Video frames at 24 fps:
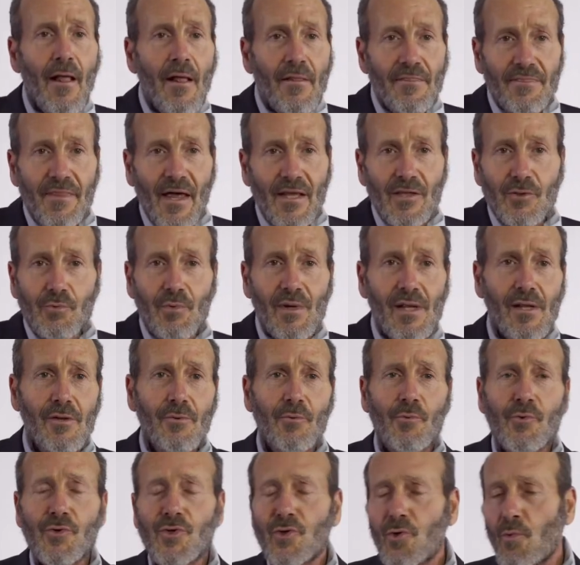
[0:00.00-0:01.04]
that
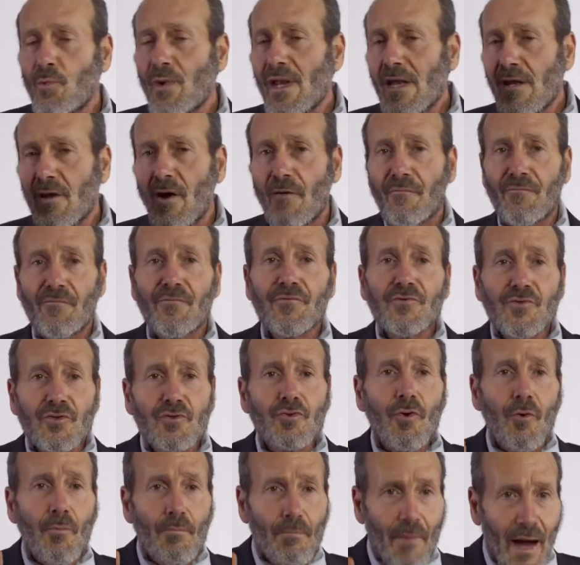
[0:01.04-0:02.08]
you will love
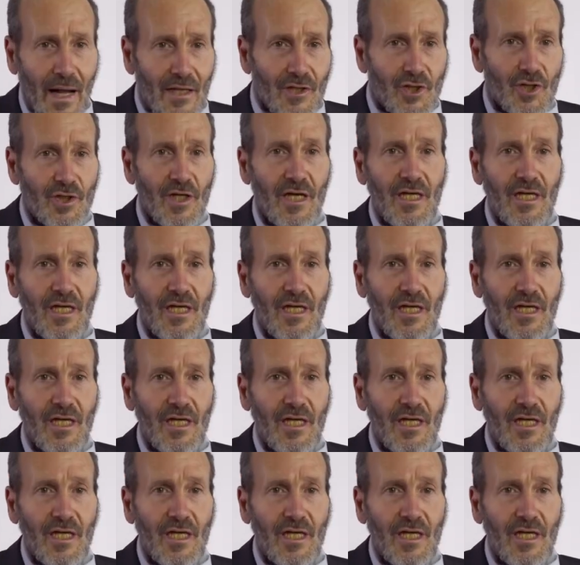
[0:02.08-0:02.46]
so much,